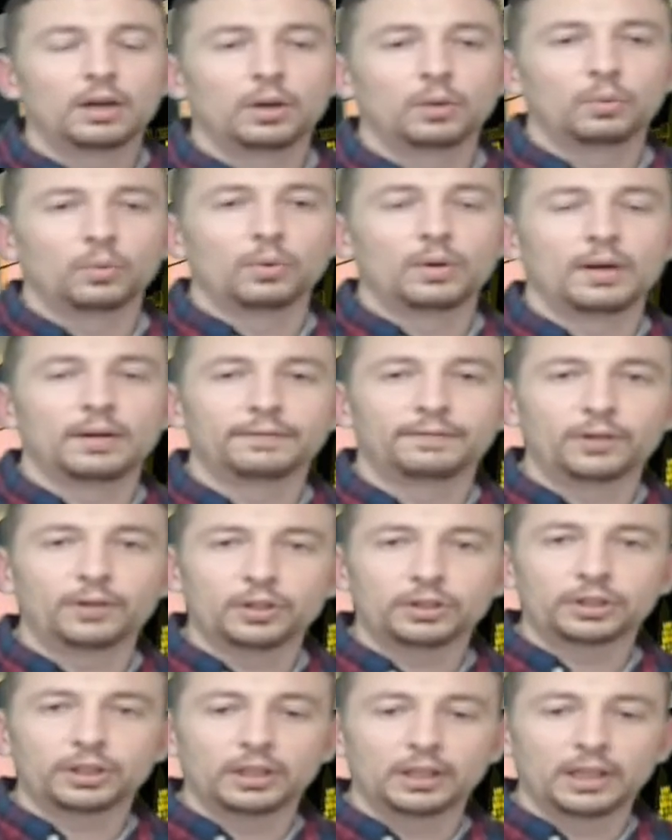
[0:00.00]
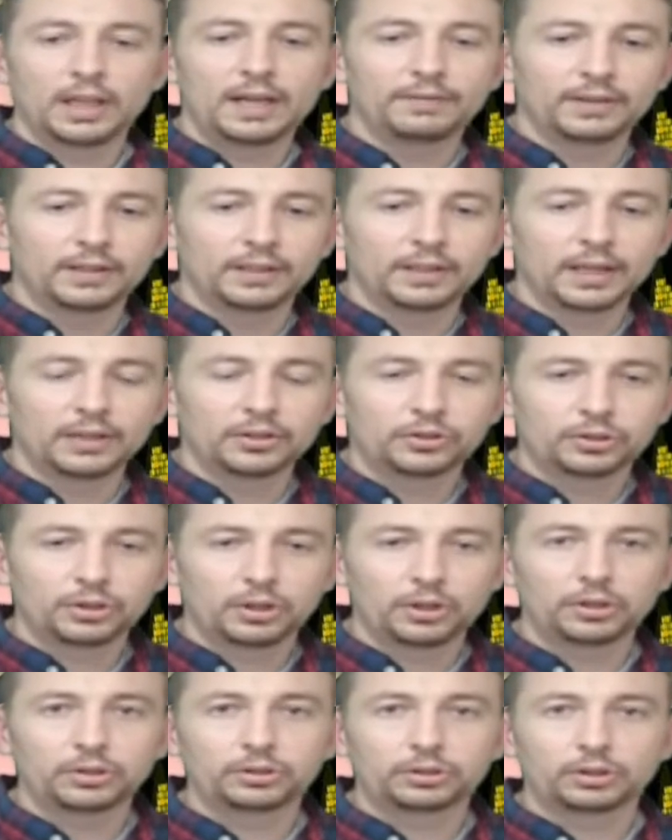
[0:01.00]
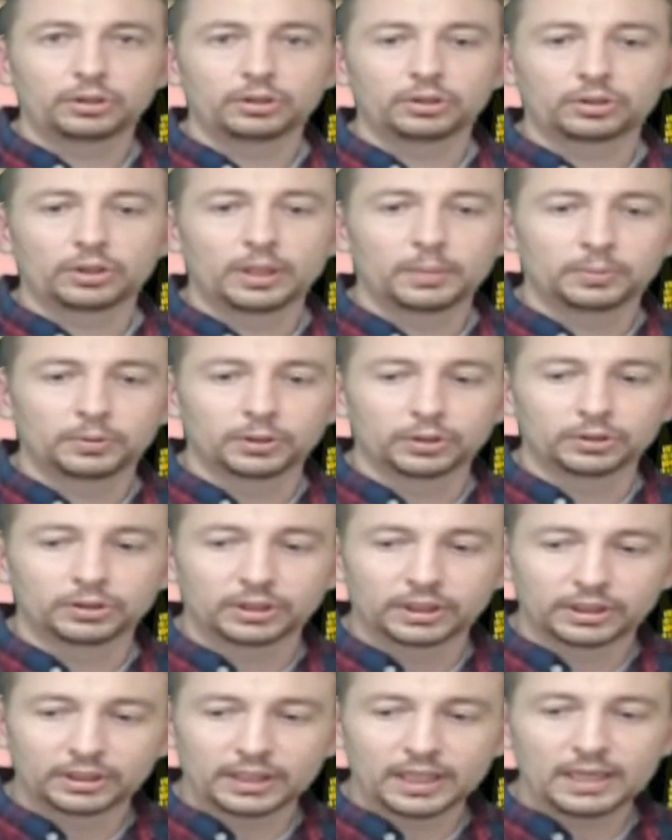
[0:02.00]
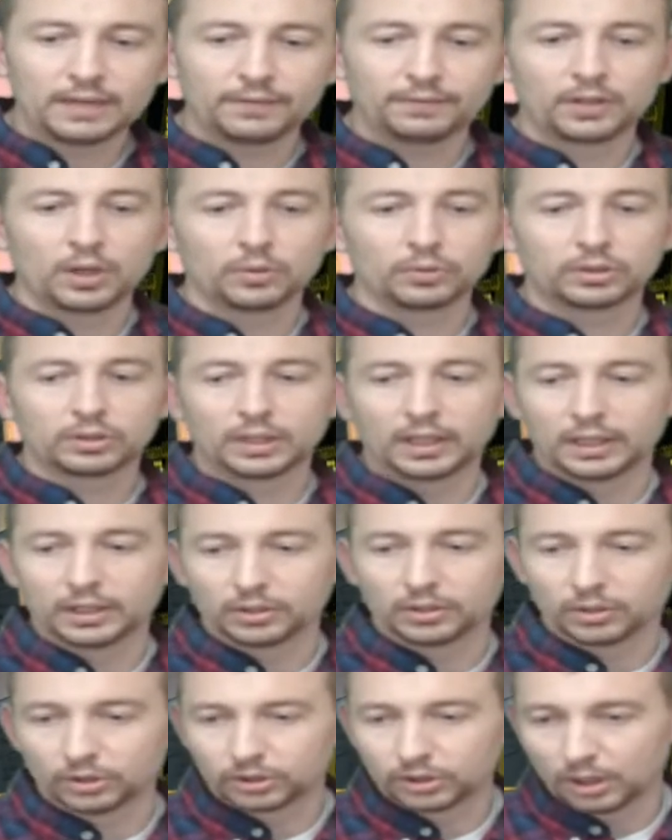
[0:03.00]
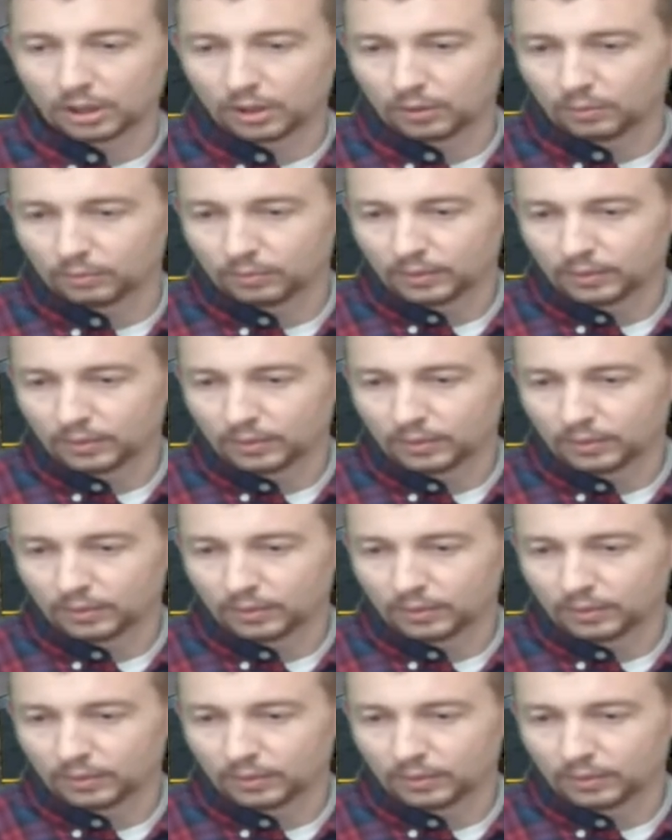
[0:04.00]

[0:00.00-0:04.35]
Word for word: uh, verse 11, that searched the scriptures to see if those things are so.